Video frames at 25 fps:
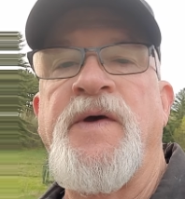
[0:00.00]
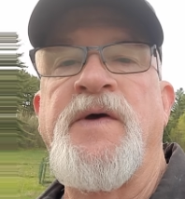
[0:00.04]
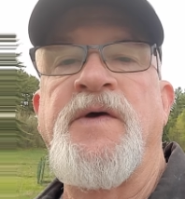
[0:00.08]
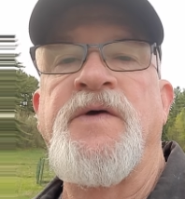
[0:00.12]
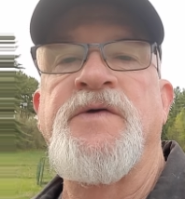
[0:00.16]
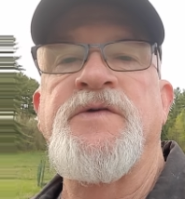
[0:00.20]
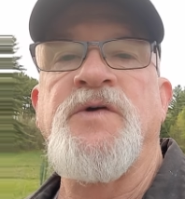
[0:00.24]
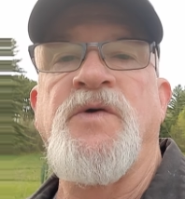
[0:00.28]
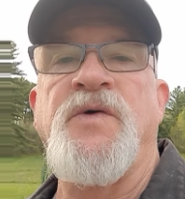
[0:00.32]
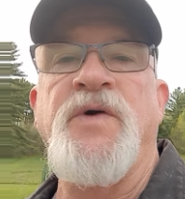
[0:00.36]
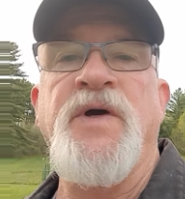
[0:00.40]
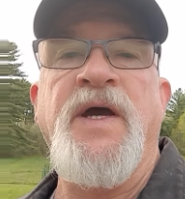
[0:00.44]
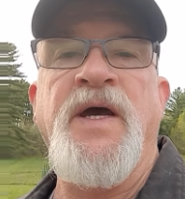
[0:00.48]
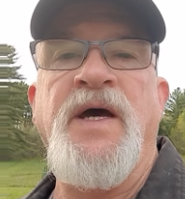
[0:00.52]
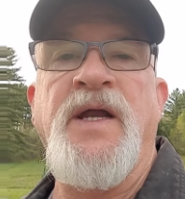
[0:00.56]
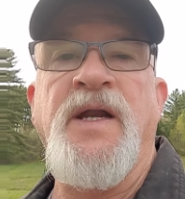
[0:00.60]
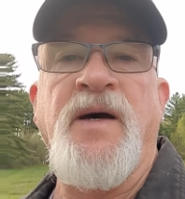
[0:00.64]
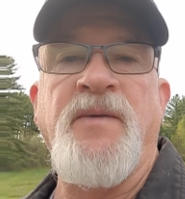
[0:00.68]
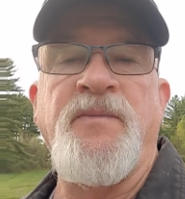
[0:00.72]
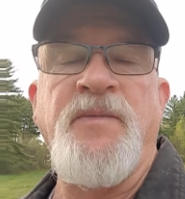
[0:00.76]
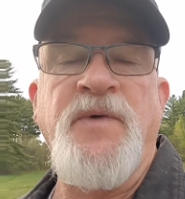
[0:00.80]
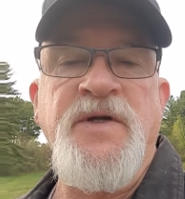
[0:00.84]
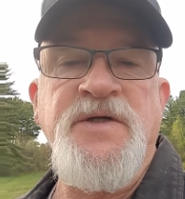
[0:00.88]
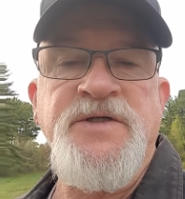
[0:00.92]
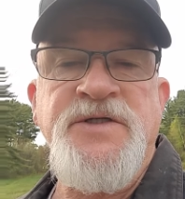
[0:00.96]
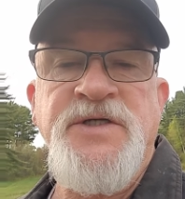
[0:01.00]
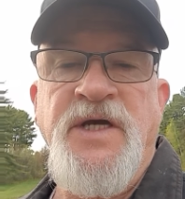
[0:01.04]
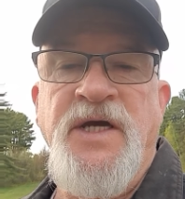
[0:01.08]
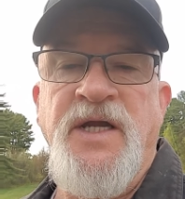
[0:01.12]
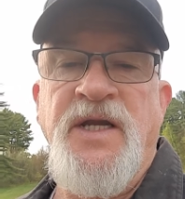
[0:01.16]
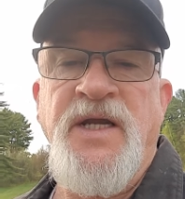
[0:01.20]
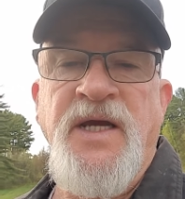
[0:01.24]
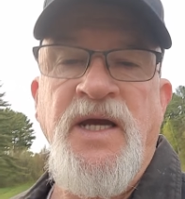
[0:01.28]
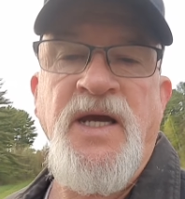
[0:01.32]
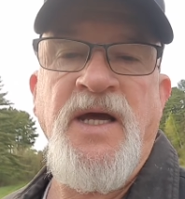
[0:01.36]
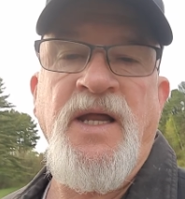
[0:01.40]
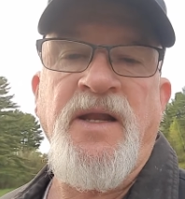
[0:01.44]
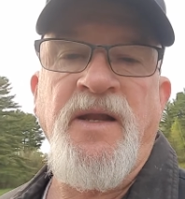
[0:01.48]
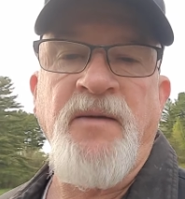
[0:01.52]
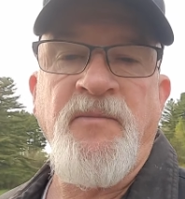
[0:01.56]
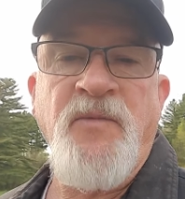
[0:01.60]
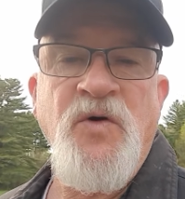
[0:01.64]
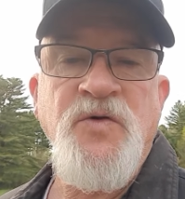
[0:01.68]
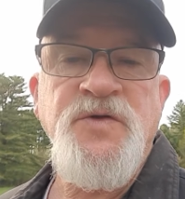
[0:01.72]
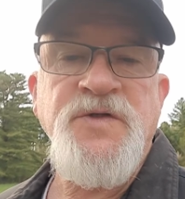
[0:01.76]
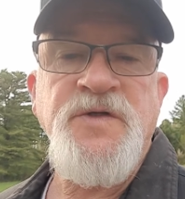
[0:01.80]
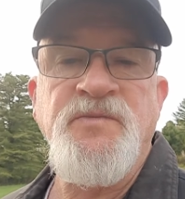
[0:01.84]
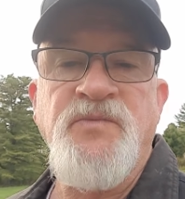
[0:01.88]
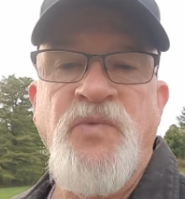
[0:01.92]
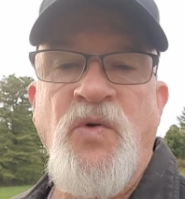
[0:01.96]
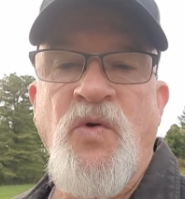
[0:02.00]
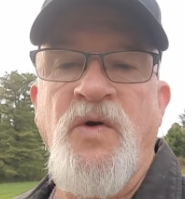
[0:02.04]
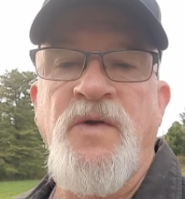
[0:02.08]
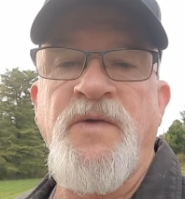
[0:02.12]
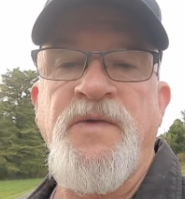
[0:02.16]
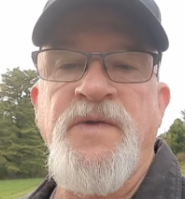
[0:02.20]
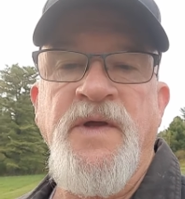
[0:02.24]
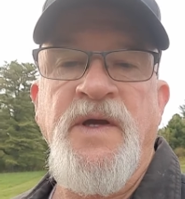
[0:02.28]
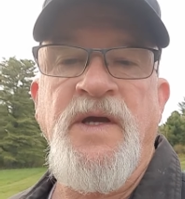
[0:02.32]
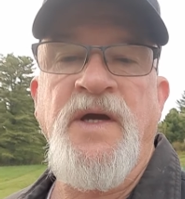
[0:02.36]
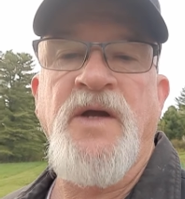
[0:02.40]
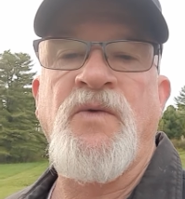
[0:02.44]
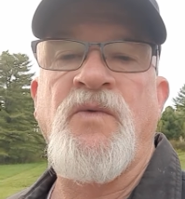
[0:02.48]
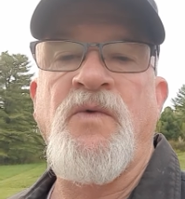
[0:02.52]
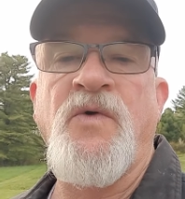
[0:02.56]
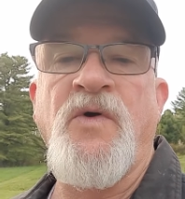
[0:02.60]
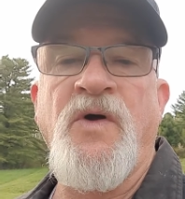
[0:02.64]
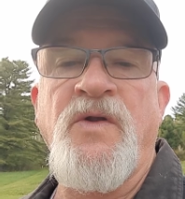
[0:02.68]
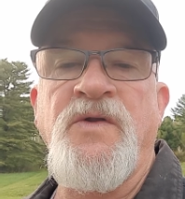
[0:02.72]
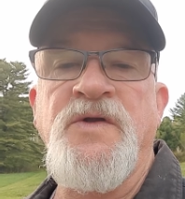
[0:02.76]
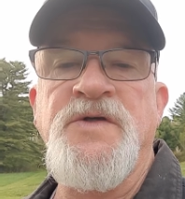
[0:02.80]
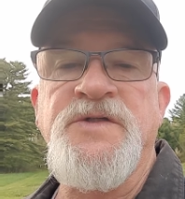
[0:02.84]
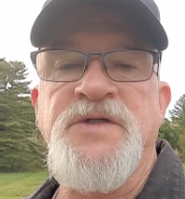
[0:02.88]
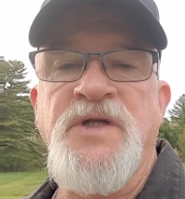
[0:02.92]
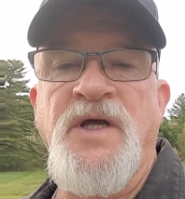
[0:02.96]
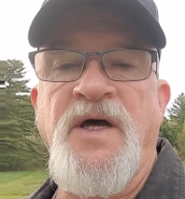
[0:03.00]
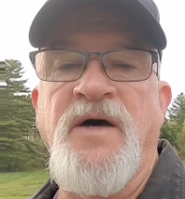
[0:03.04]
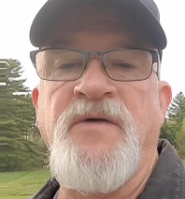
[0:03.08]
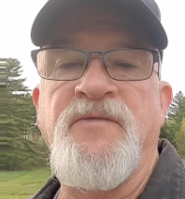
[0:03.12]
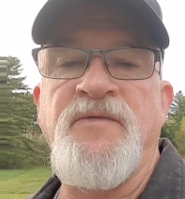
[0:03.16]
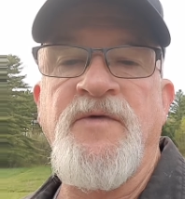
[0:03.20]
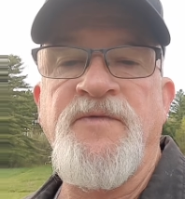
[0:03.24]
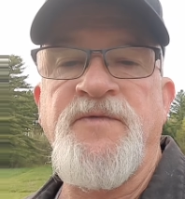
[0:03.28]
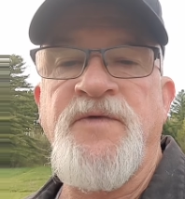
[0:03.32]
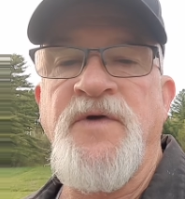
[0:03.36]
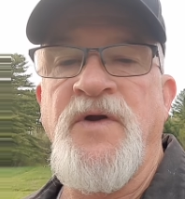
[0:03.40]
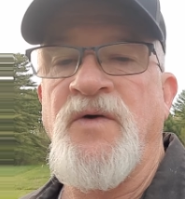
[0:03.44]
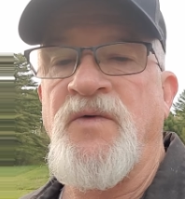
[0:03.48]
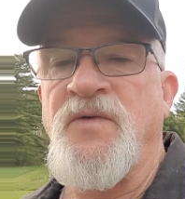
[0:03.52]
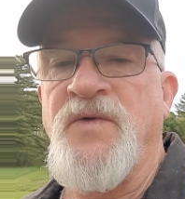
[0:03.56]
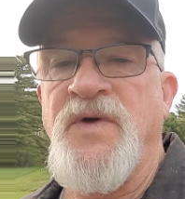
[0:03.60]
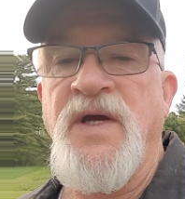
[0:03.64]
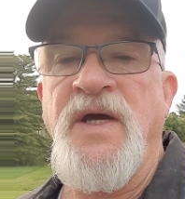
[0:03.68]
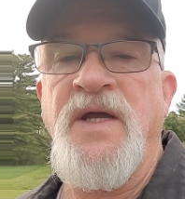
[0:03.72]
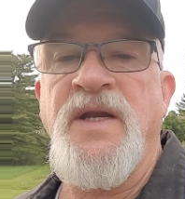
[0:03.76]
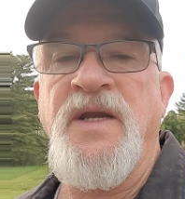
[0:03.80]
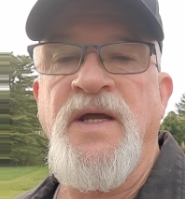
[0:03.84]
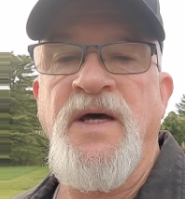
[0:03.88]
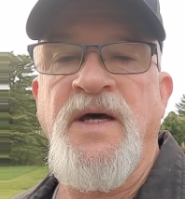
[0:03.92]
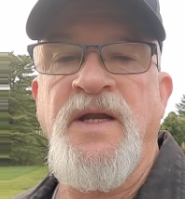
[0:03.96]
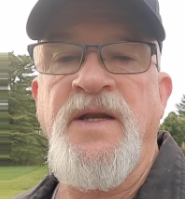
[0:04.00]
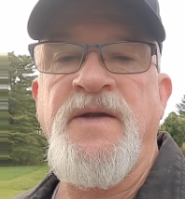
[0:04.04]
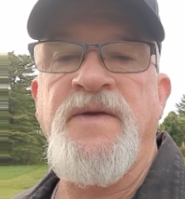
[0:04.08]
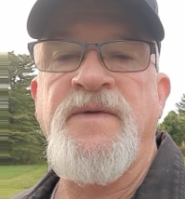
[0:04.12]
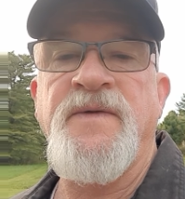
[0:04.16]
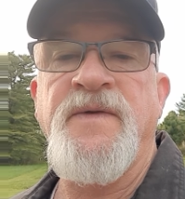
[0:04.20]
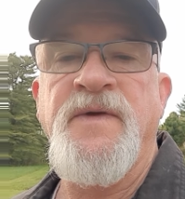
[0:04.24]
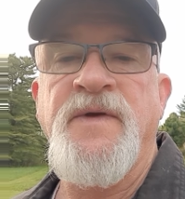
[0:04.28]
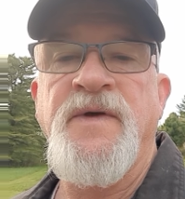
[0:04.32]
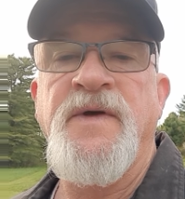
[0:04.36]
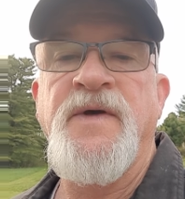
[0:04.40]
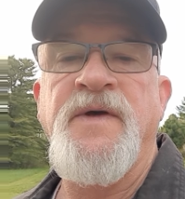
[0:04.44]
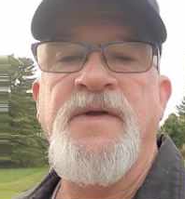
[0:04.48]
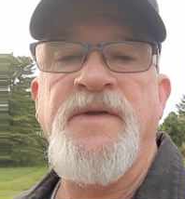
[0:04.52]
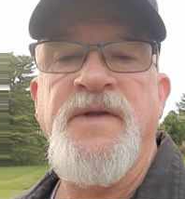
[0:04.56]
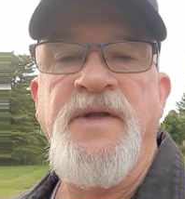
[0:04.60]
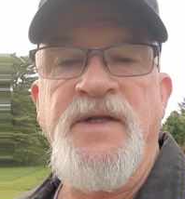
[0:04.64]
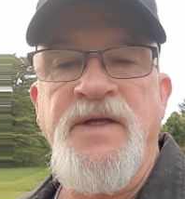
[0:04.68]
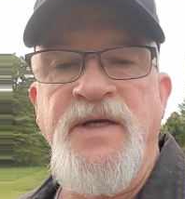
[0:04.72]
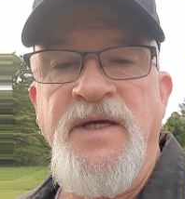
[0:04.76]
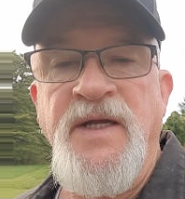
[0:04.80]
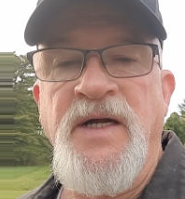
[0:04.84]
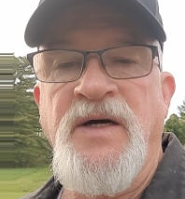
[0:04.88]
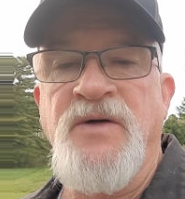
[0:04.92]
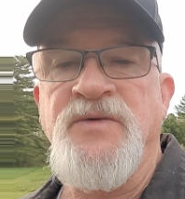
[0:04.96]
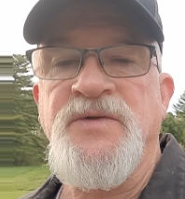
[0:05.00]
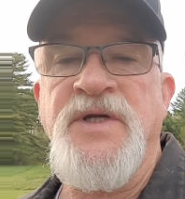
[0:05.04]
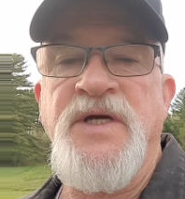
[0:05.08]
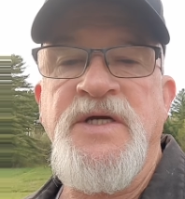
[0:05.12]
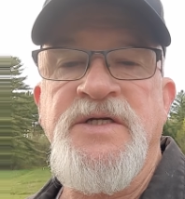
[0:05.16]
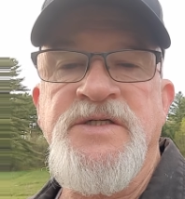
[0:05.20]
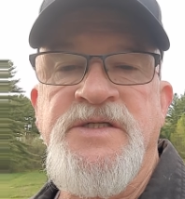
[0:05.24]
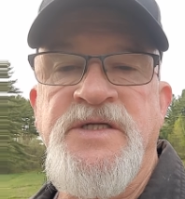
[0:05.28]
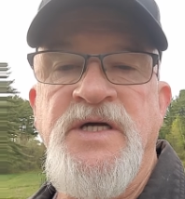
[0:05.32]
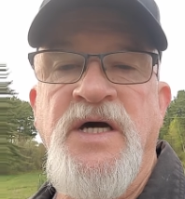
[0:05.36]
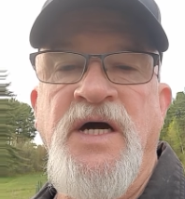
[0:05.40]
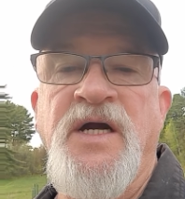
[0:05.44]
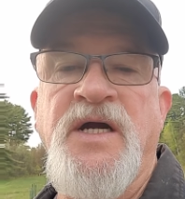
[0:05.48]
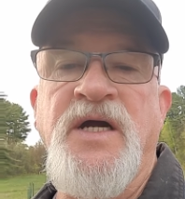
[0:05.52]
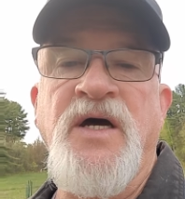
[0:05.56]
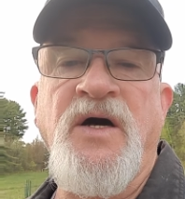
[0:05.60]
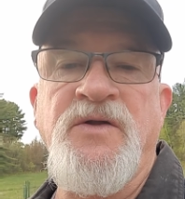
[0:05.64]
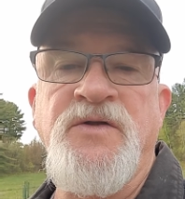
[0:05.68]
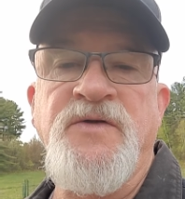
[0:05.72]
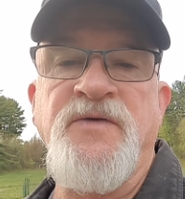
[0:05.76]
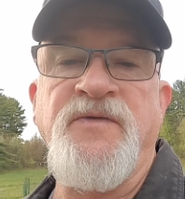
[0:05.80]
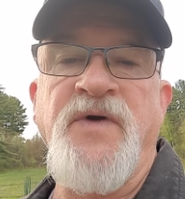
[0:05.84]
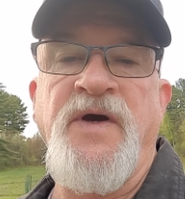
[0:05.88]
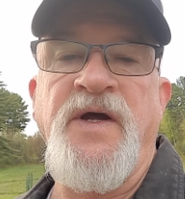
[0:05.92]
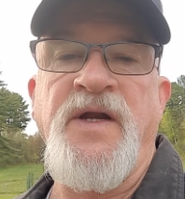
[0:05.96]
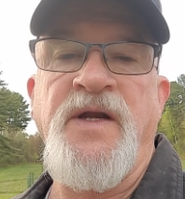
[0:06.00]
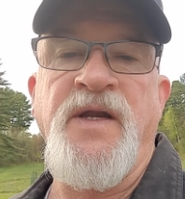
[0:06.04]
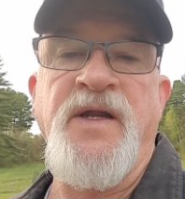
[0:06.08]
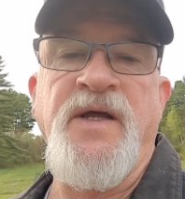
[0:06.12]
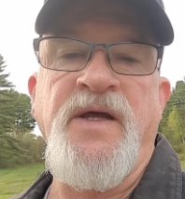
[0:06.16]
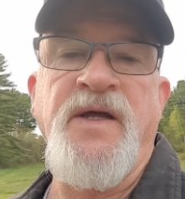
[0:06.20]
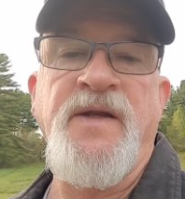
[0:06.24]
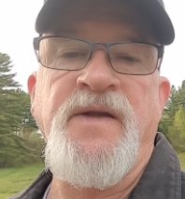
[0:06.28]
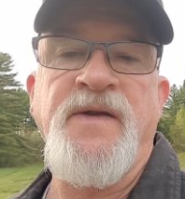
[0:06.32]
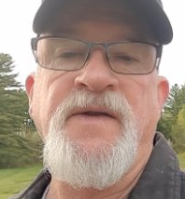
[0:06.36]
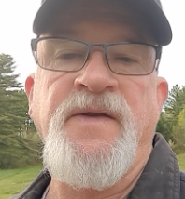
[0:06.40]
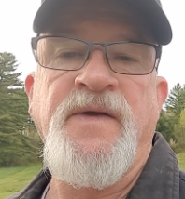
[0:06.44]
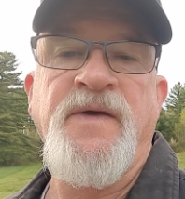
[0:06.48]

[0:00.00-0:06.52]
So again, I'm going to say it again. The most important thing in the world is love. If you don't get none, then get out there and start cultivating it.